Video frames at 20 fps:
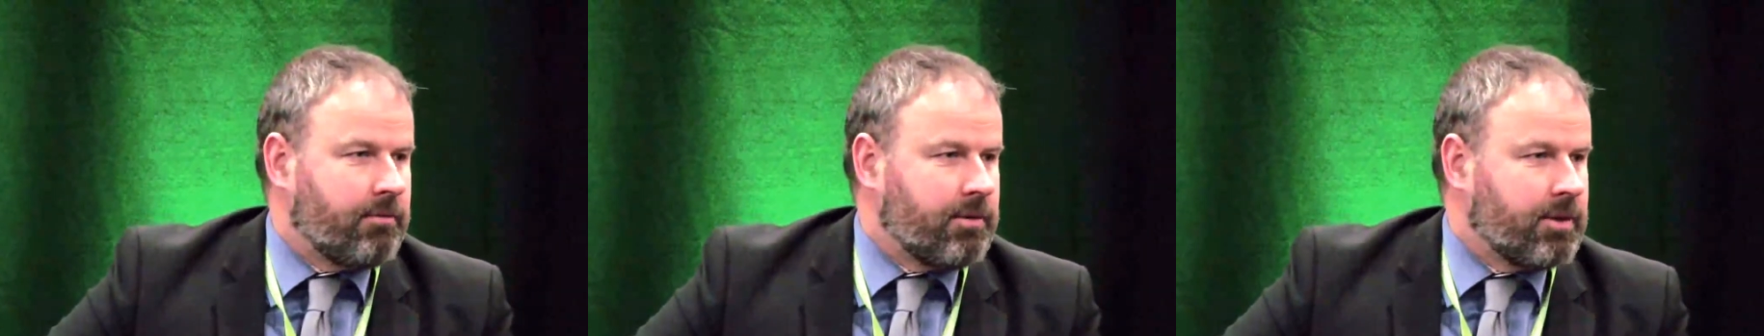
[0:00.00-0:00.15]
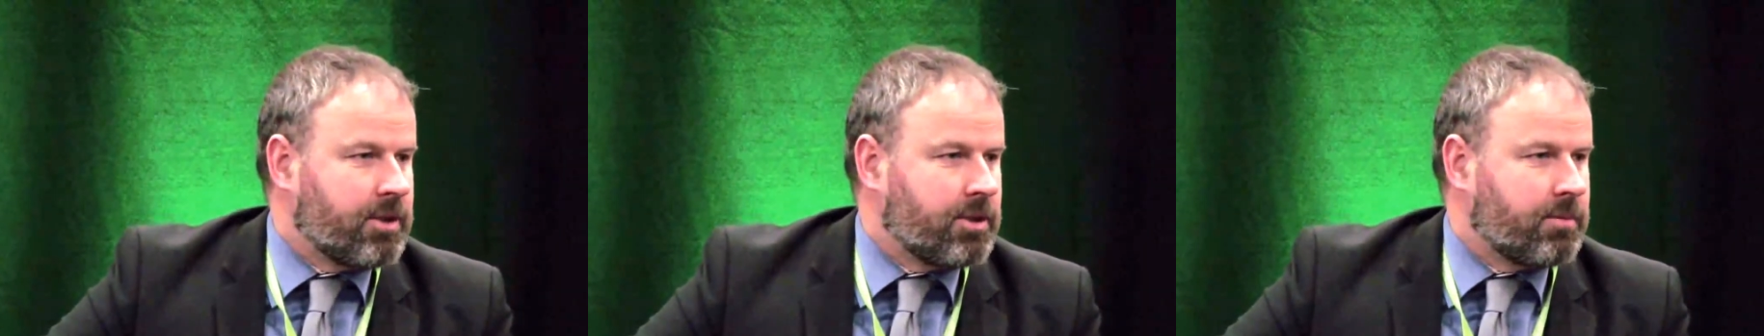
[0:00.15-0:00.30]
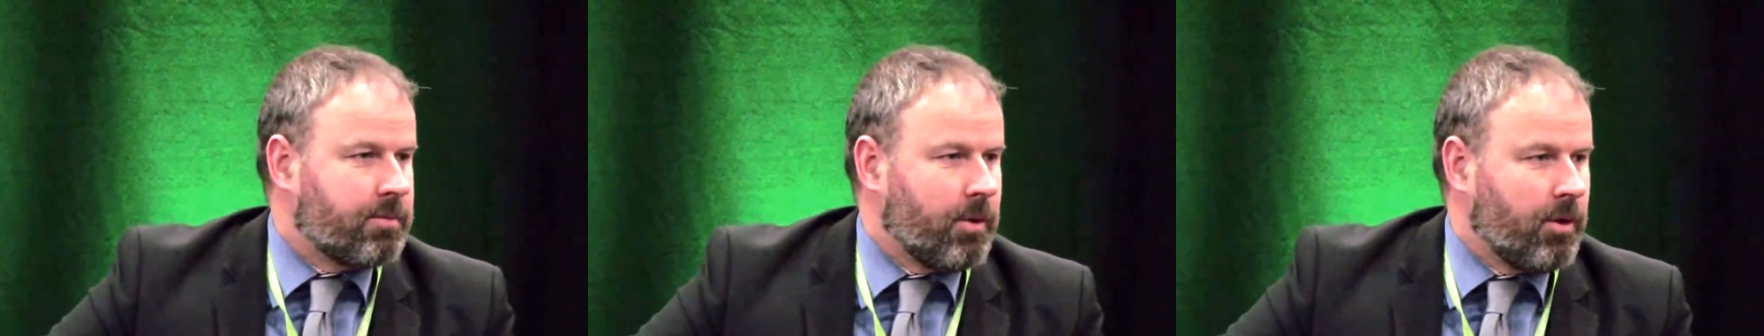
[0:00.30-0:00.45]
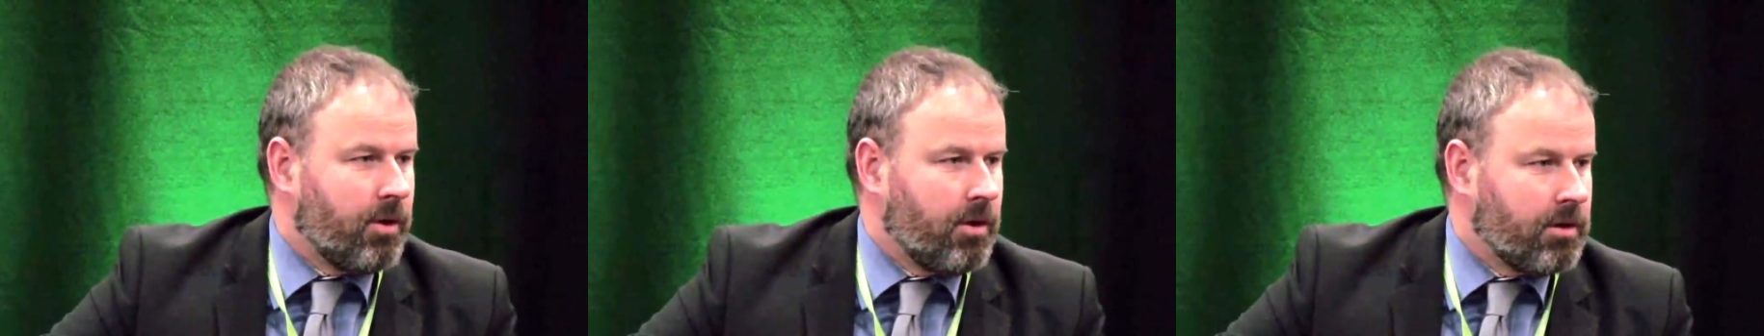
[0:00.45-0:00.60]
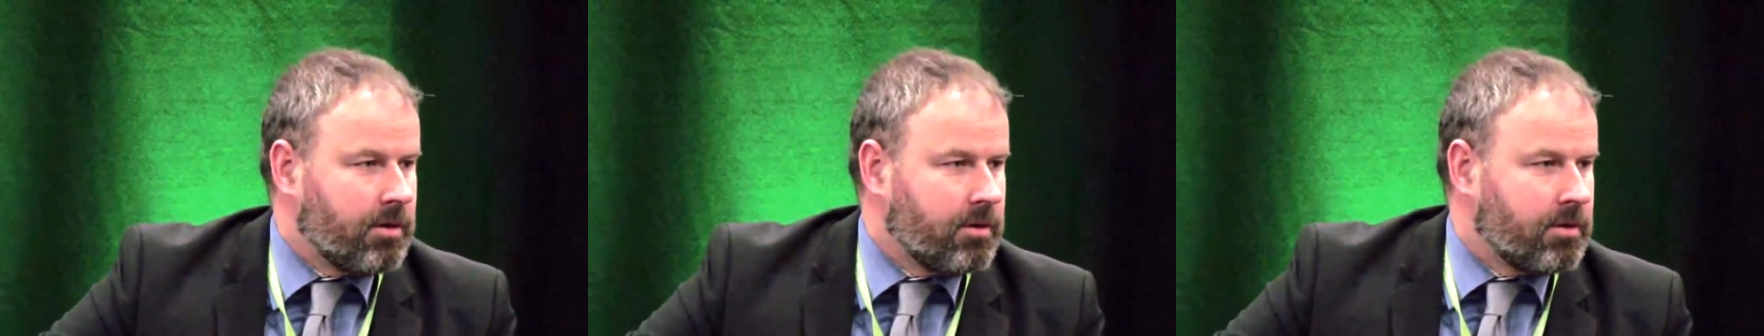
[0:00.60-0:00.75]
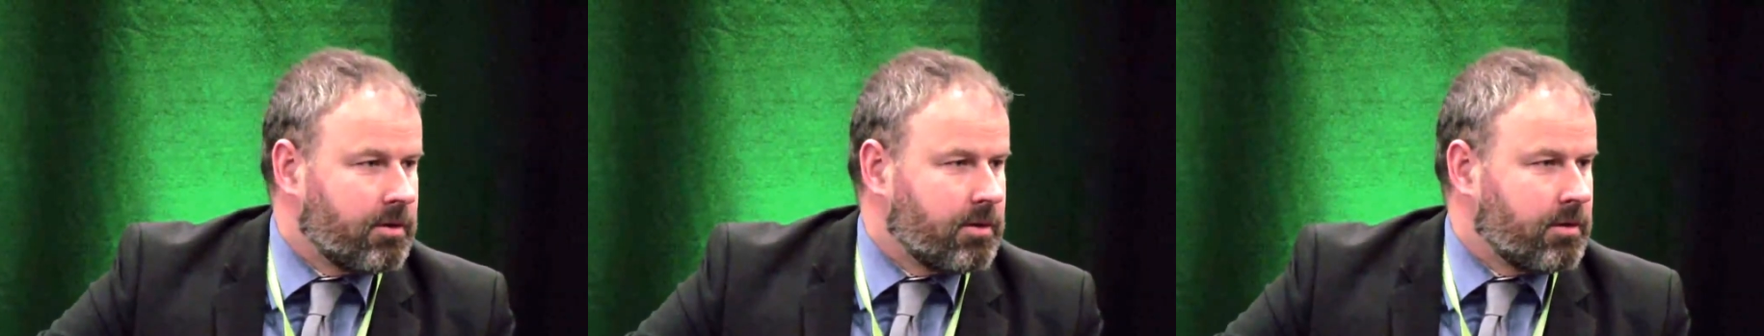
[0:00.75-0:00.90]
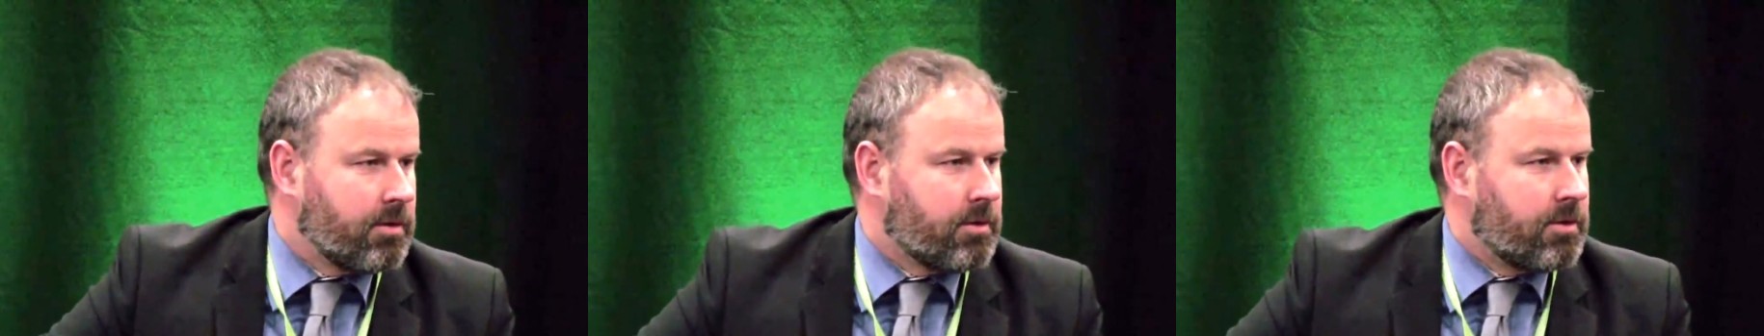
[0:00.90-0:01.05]

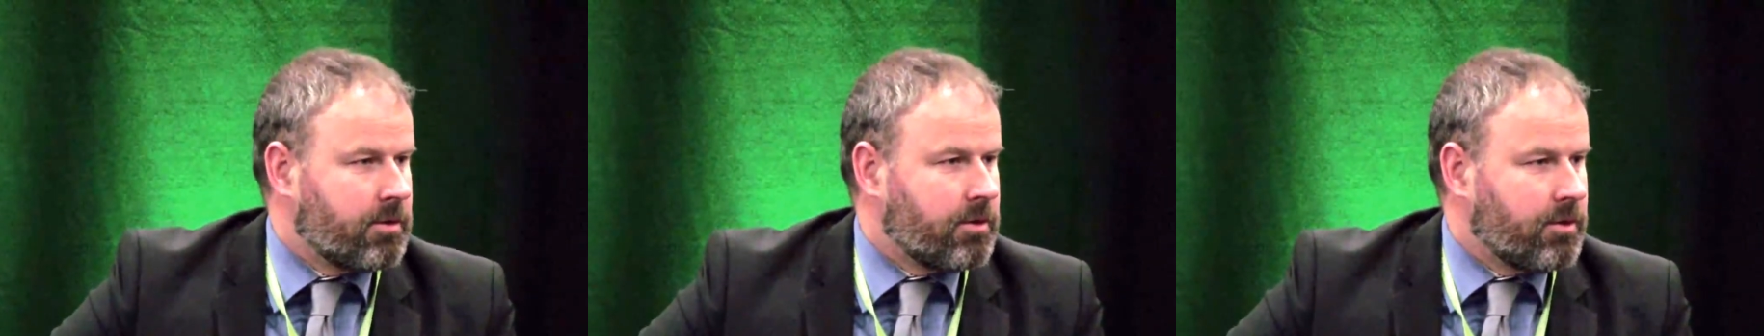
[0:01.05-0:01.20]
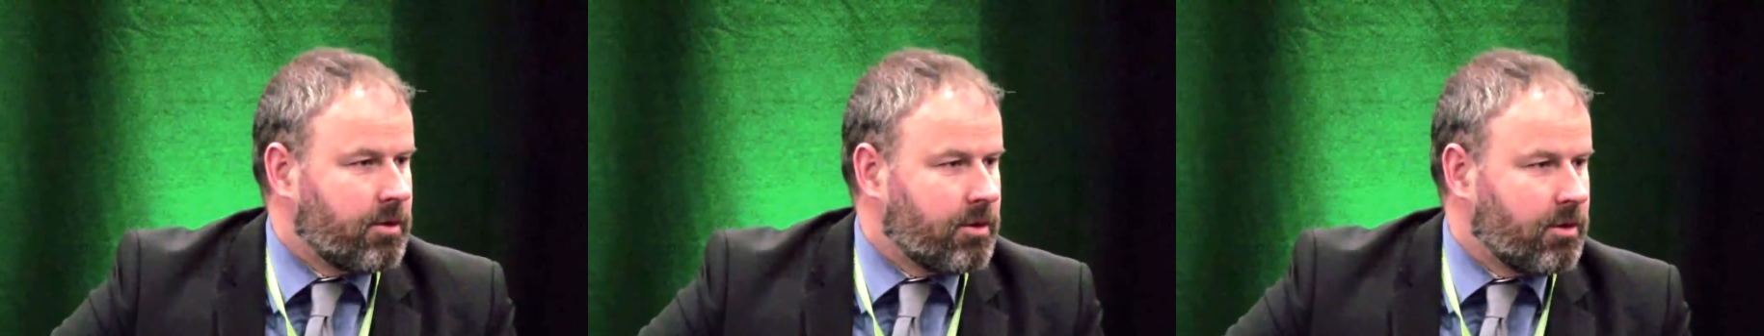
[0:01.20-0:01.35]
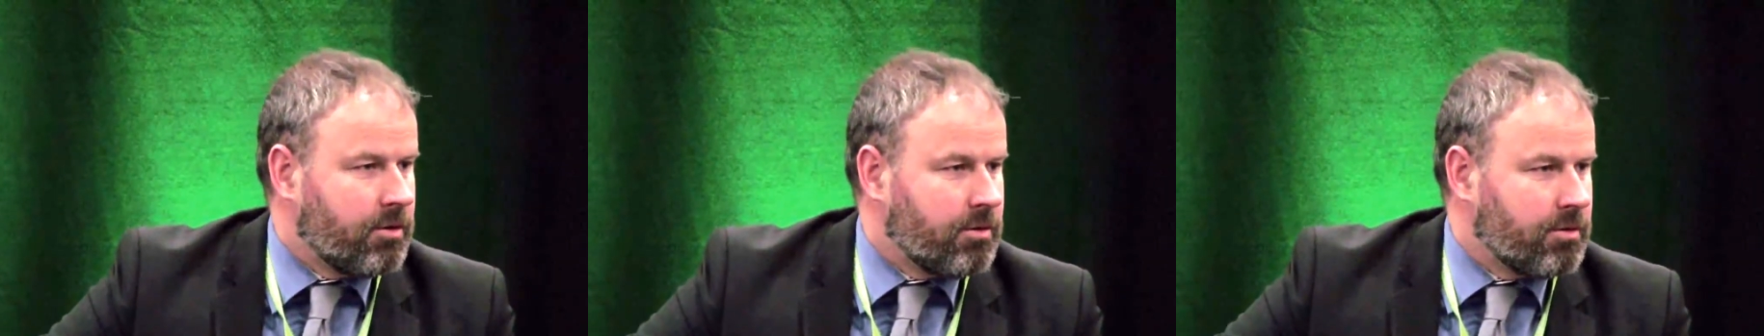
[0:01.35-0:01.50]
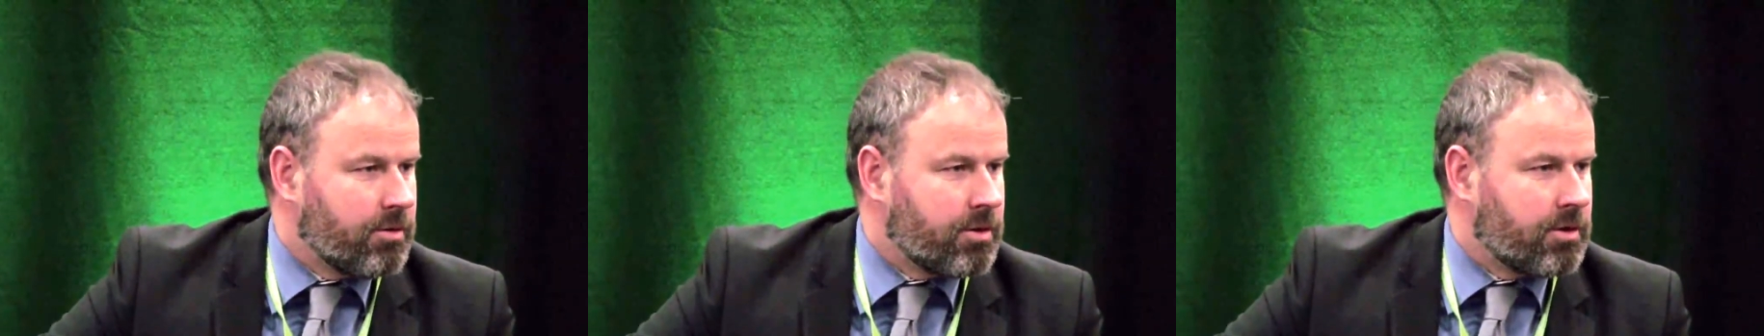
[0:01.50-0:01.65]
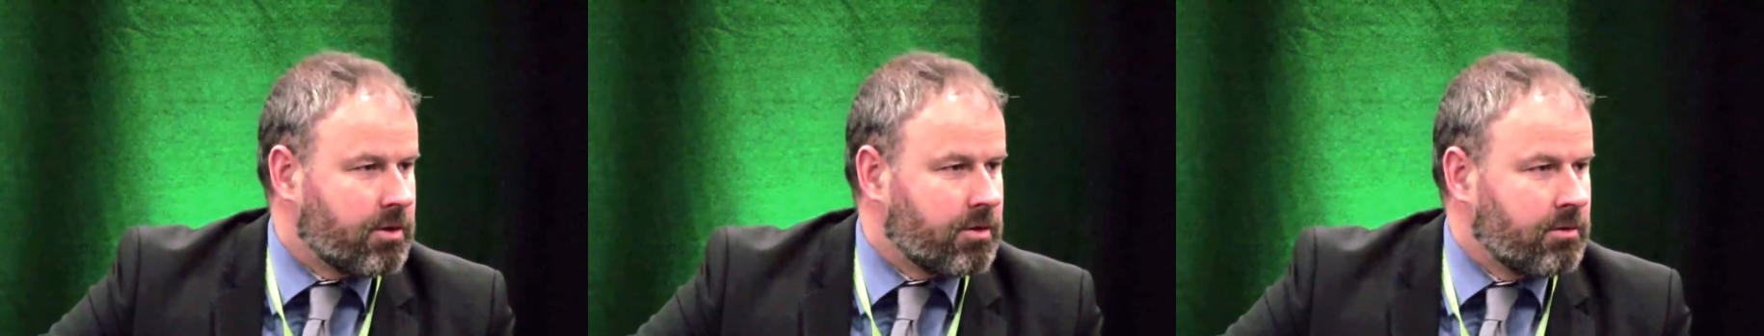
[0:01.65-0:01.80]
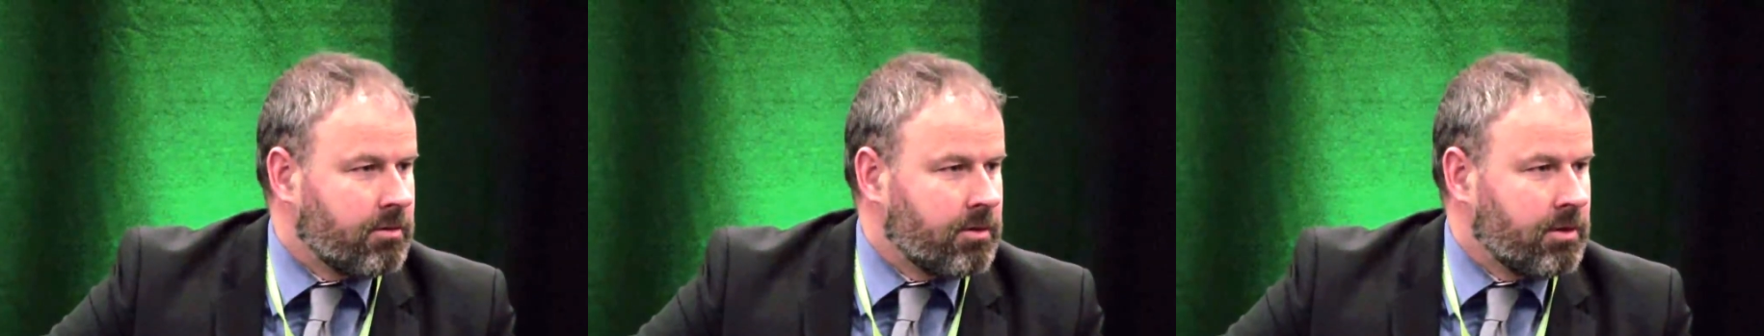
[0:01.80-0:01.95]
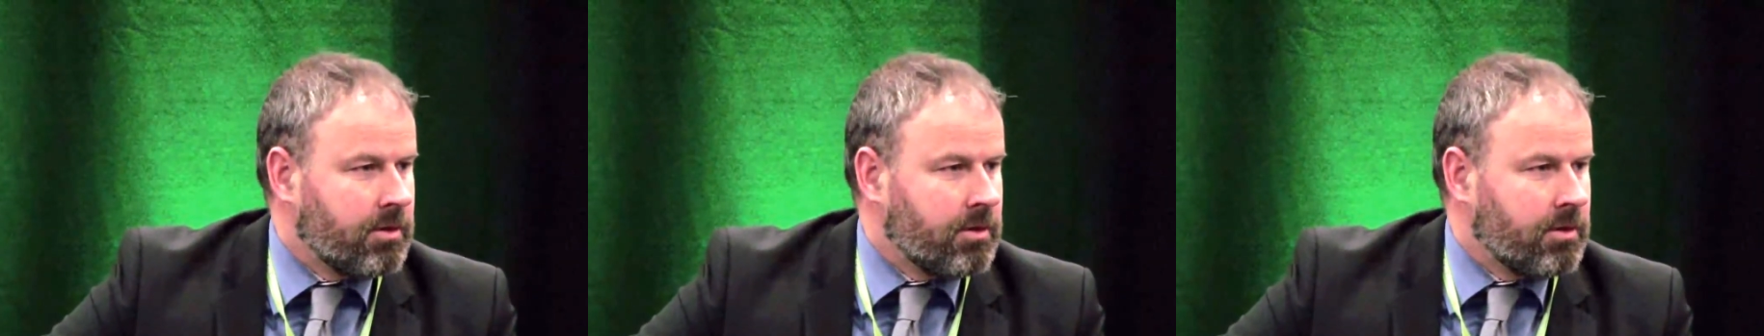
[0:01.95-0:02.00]
respond to those,